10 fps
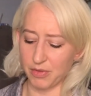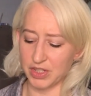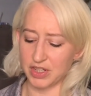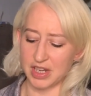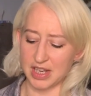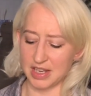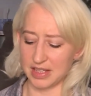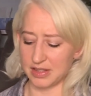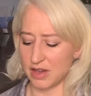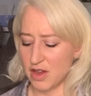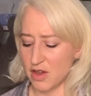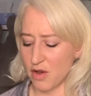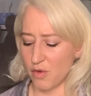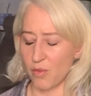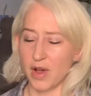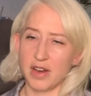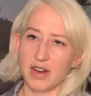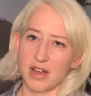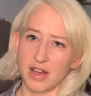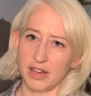which is one
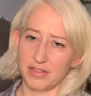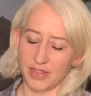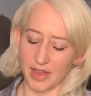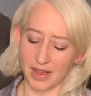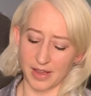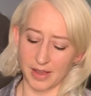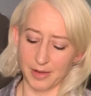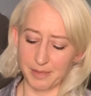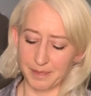of the